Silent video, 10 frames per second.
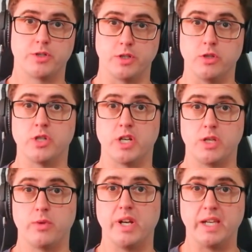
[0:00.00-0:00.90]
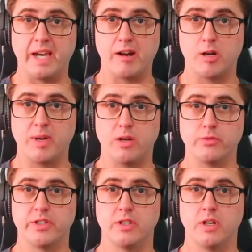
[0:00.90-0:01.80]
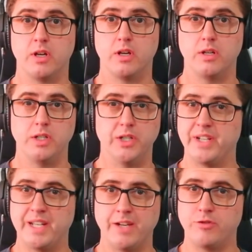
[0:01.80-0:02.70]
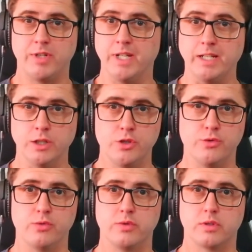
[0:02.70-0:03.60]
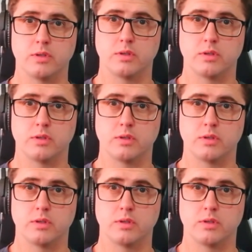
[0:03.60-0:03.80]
that you genuinely care about, you can never really lose.